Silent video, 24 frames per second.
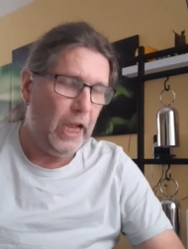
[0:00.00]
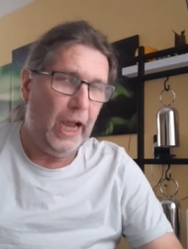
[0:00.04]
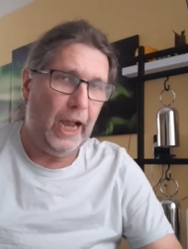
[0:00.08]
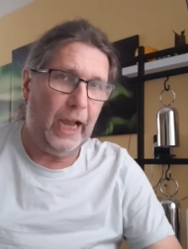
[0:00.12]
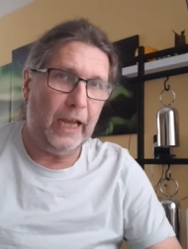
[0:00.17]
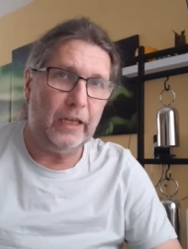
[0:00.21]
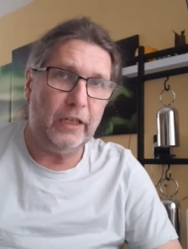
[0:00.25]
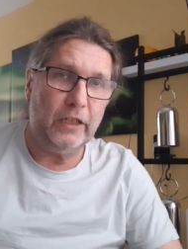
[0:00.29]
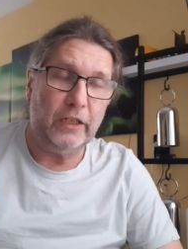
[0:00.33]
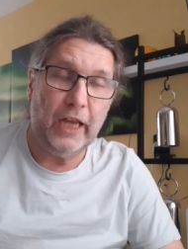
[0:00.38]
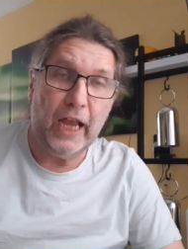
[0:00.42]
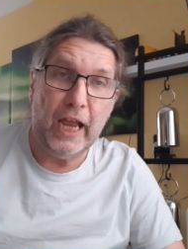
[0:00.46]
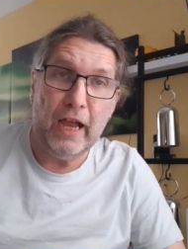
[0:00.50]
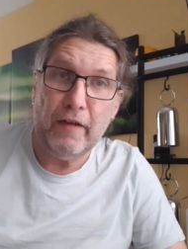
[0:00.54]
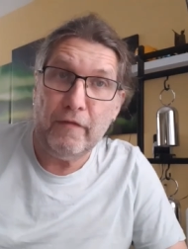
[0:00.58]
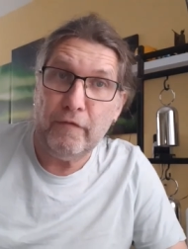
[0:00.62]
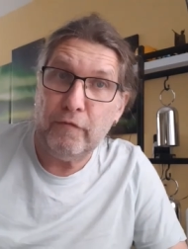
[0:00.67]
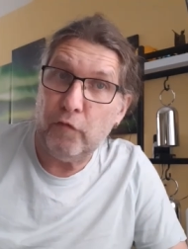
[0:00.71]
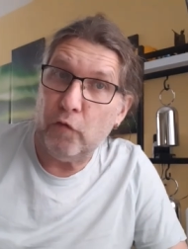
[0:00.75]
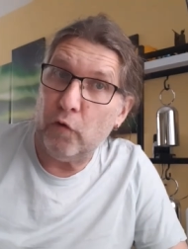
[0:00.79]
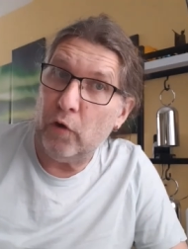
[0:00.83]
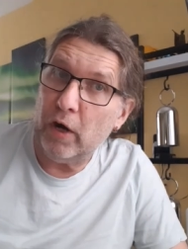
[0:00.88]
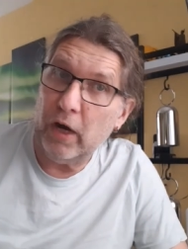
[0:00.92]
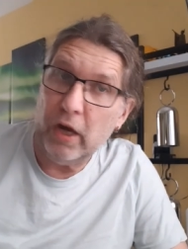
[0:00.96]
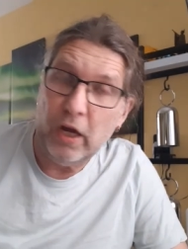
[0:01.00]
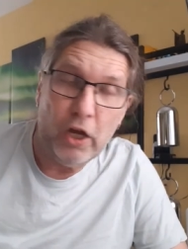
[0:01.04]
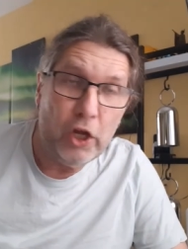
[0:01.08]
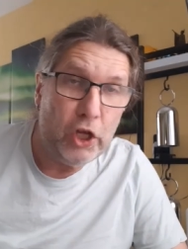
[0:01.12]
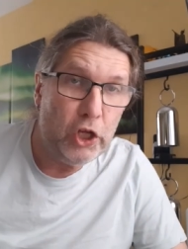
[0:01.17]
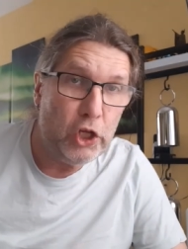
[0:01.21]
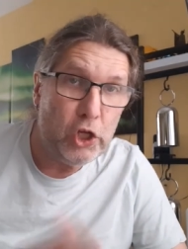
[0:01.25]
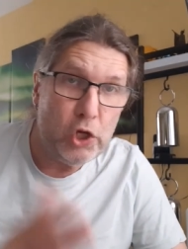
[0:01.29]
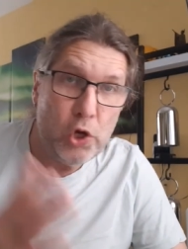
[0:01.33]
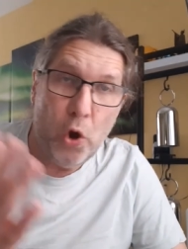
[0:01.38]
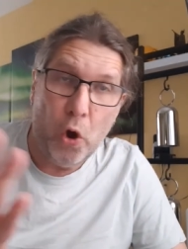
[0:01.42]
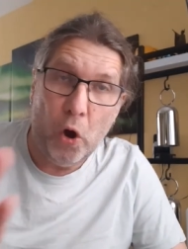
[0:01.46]
and therefore
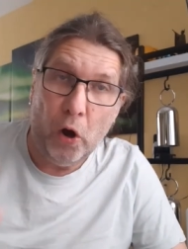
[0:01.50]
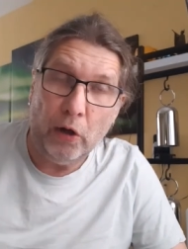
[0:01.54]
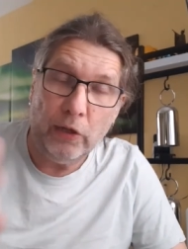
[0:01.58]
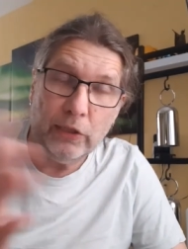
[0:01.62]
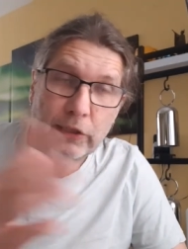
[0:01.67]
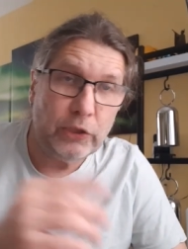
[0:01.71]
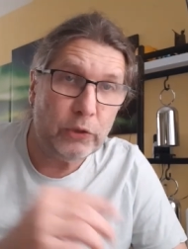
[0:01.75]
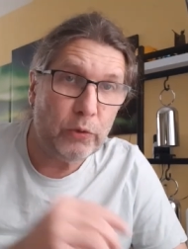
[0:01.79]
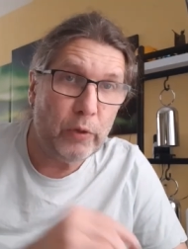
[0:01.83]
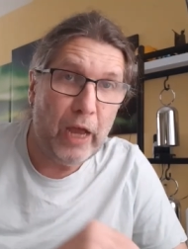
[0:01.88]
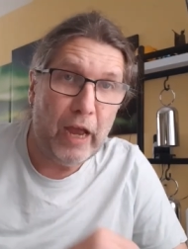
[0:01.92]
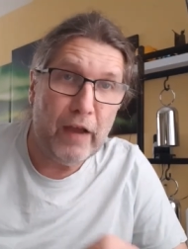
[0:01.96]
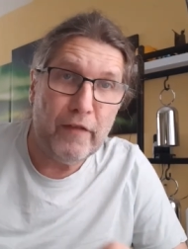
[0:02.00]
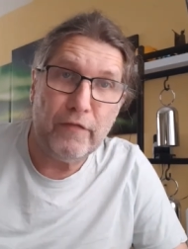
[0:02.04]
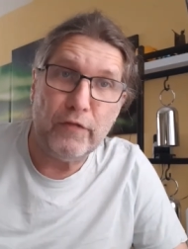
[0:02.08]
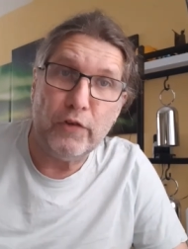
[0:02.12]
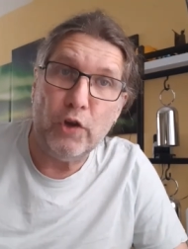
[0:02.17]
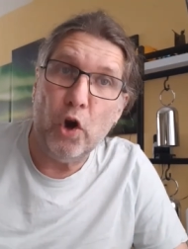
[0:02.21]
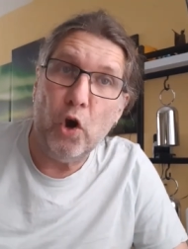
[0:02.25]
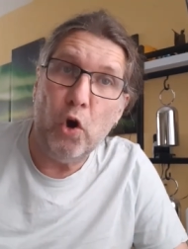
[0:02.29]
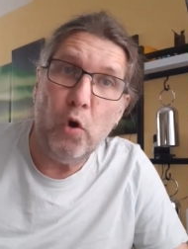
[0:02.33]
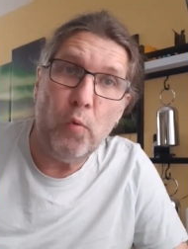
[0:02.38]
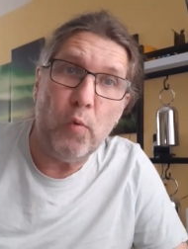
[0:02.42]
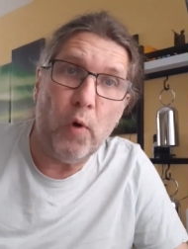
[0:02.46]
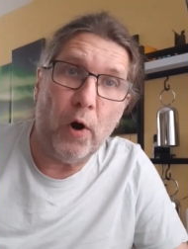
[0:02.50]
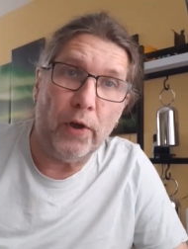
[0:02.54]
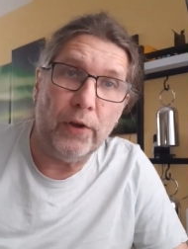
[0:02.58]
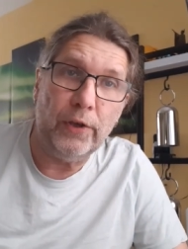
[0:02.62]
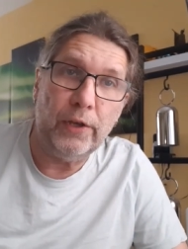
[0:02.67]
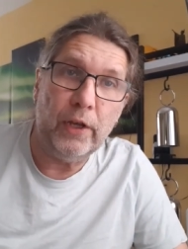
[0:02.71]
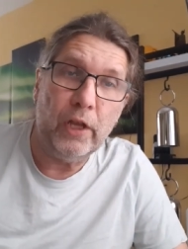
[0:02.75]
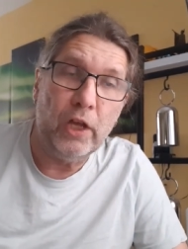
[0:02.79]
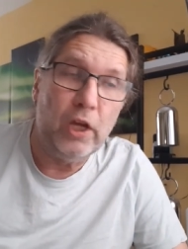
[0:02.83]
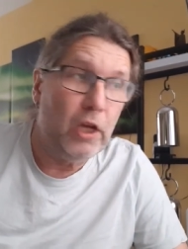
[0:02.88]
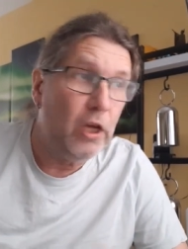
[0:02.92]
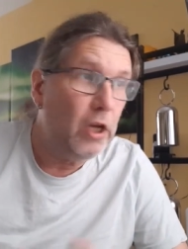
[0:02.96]
you also have no
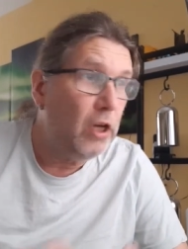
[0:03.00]
one